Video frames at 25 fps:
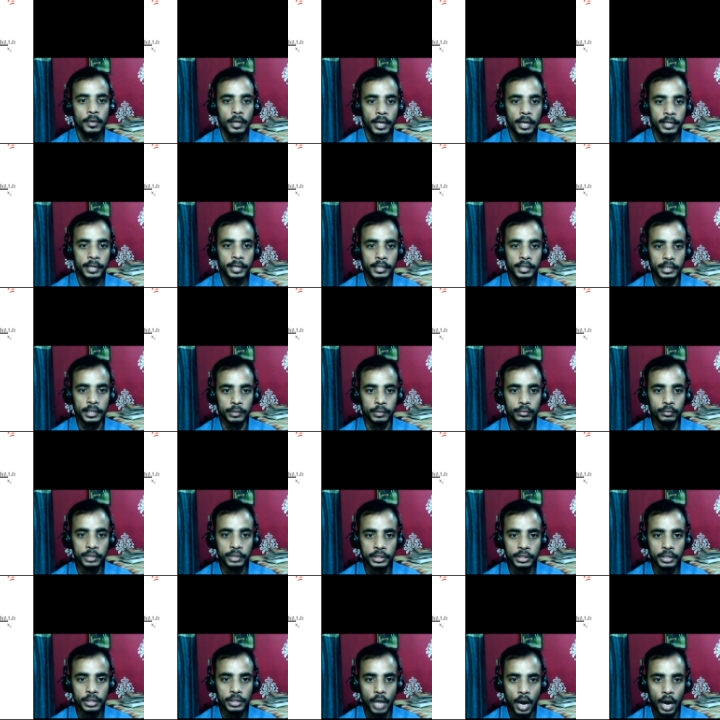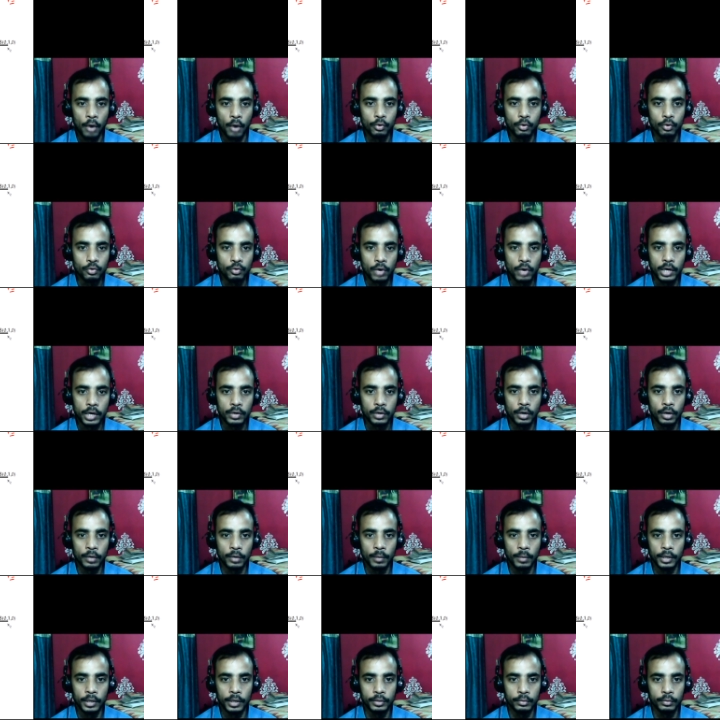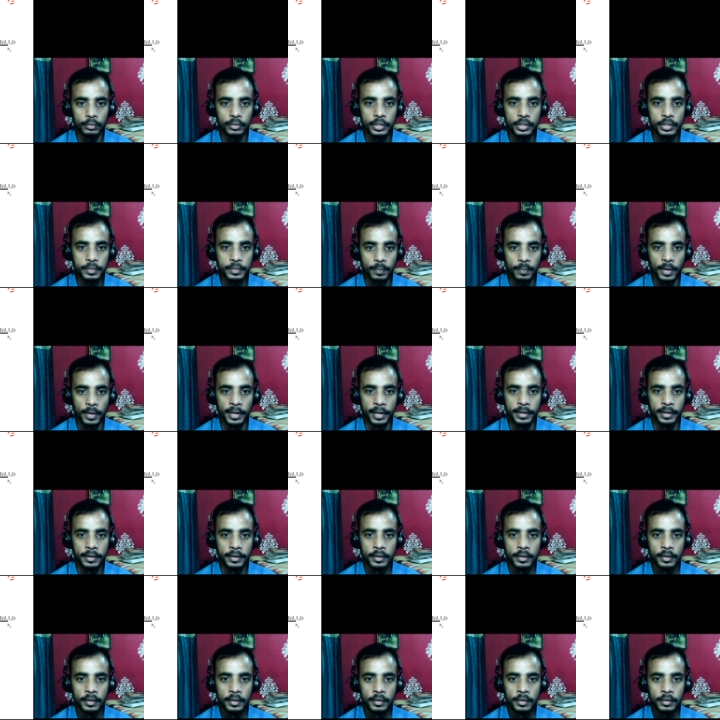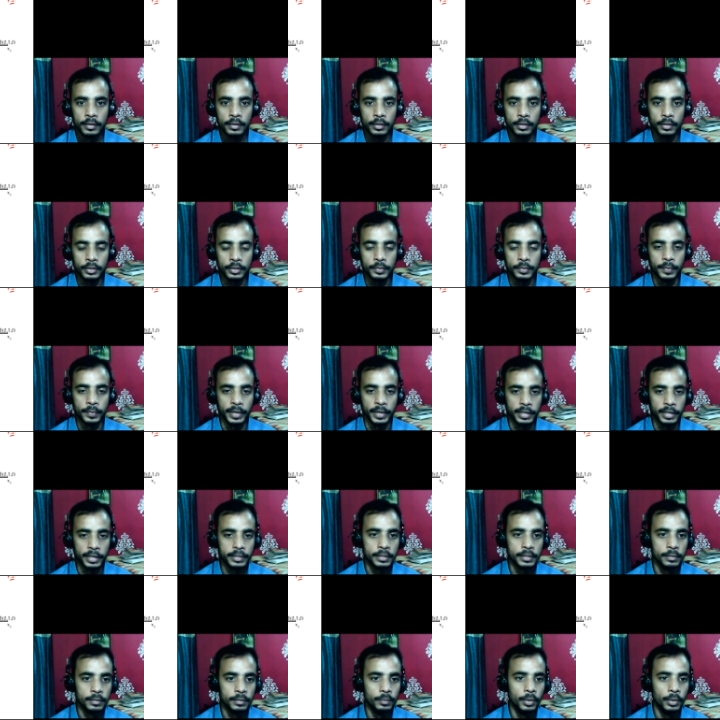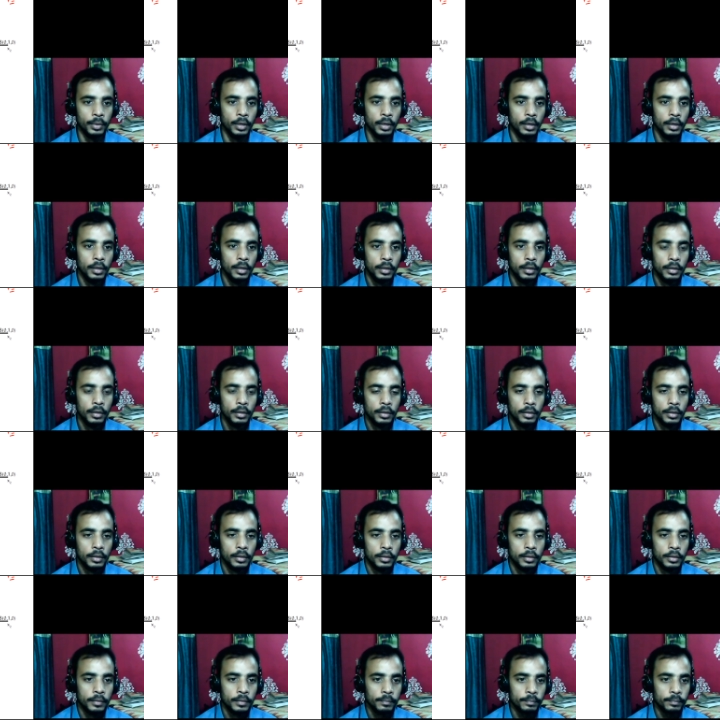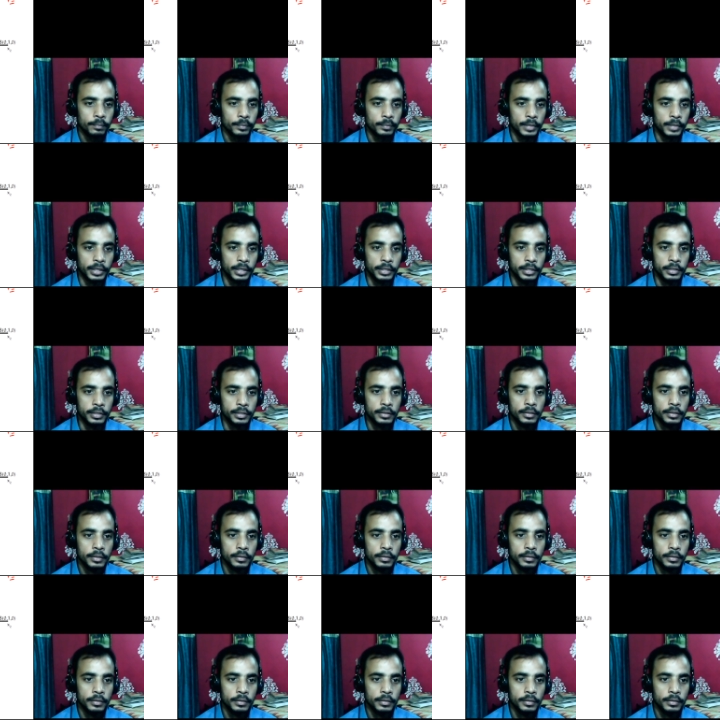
And the unit outward normal to this plane is very simple, that is